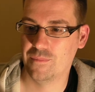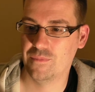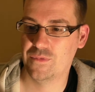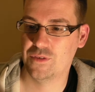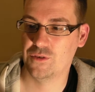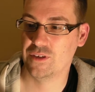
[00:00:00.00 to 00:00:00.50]

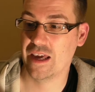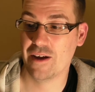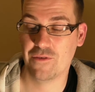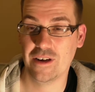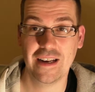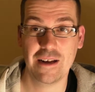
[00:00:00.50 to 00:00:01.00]
So yeah,
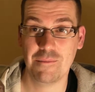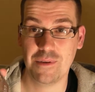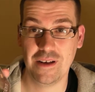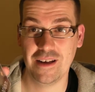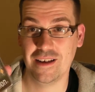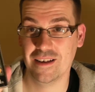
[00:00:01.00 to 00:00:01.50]
for
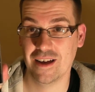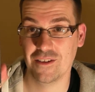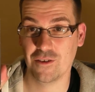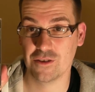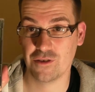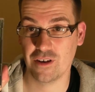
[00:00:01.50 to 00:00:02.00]
99p, I
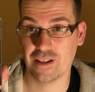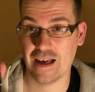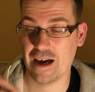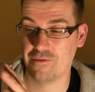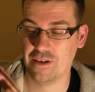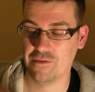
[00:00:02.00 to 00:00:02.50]
thought it was a great
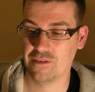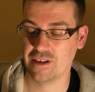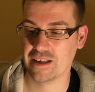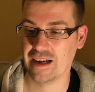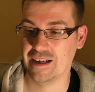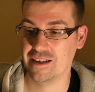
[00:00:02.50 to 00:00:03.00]
laugh. Even the
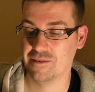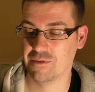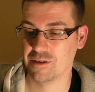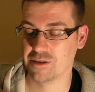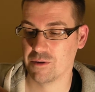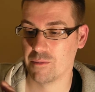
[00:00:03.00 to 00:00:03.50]
guy,
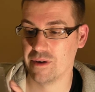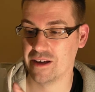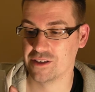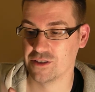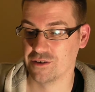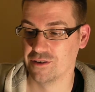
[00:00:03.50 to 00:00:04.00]
some of my
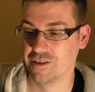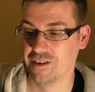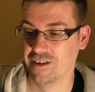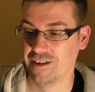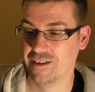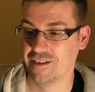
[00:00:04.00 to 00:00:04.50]
mates are
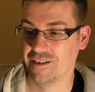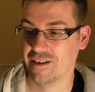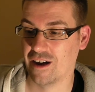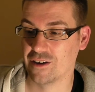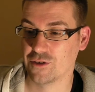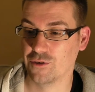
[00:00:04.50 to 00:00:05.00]

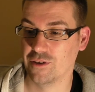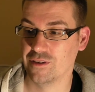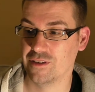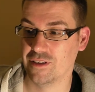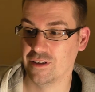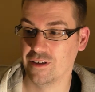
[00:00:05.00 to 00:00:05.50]
hardcore
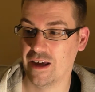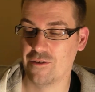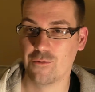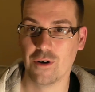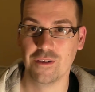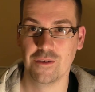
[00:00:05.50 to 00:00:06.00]
into
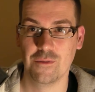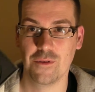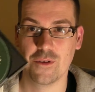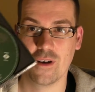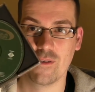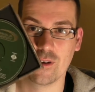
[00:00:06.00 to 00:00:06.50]
F1, I
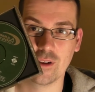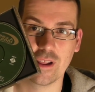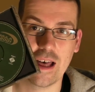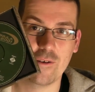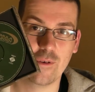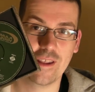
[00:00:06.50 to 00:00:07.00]
thought I'd have a good
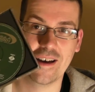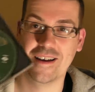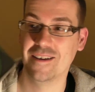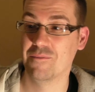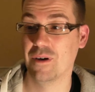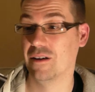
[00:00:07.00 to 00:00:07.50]
laugh with
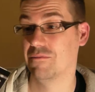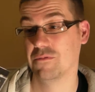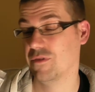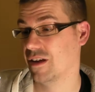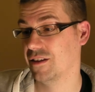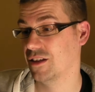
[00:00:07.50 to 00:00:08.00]
that. But
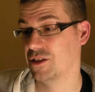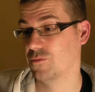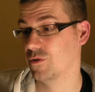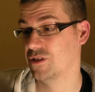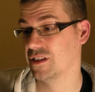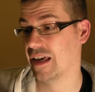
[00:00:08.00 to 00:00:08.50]
great
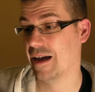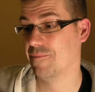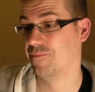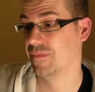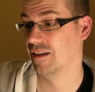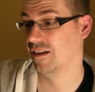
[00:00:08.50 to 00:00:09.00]
condition once
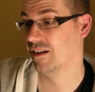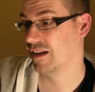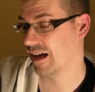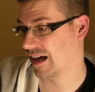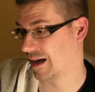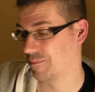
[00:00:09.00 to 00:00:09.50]
again.
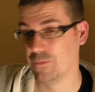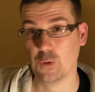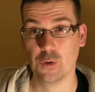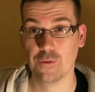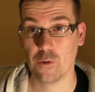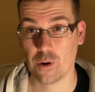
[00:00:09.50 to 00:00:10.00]

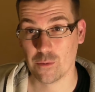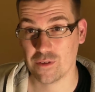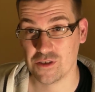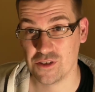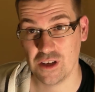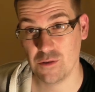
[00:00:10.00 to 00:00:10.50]
Don't know if I work with
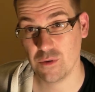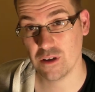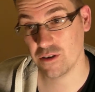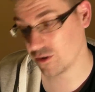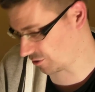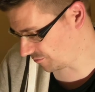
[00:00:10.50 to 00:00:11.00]
a steering wheel
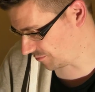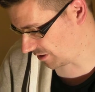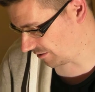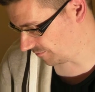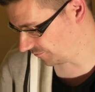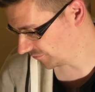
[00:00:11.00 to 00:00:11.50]
or not,
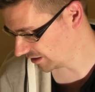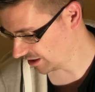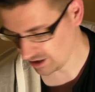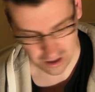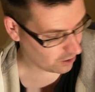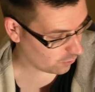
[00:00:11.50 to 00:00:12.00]
but
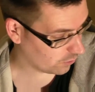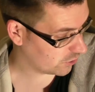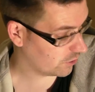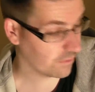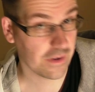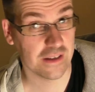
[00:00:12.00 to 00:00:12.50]
we'll
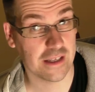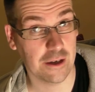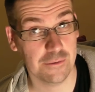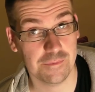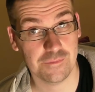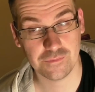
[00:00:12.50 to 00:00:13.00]
soon find
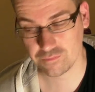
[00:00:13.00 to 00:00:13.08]
out.